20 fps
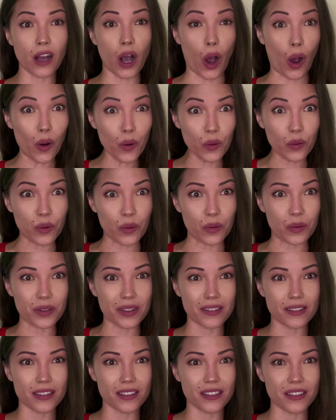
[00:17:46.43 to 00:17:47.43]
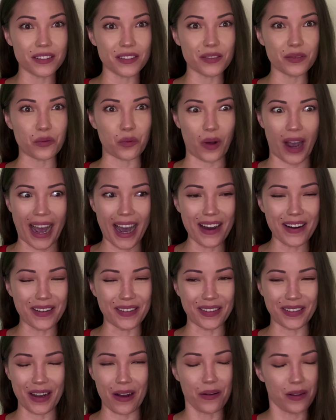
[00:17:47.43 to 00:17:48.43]
Oh,
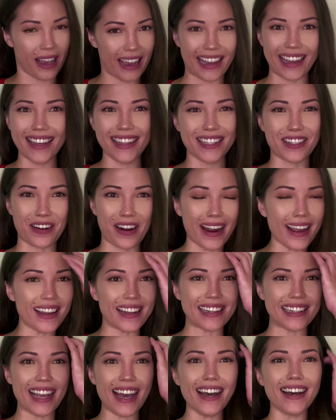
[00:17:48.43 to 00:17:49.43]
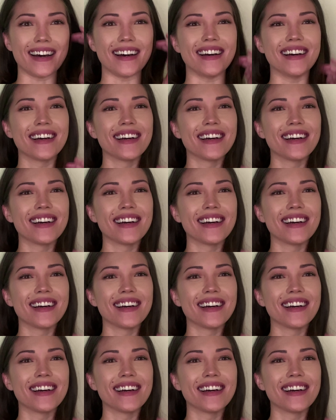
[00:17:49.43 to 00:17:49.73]
wow, okay, great, yeah.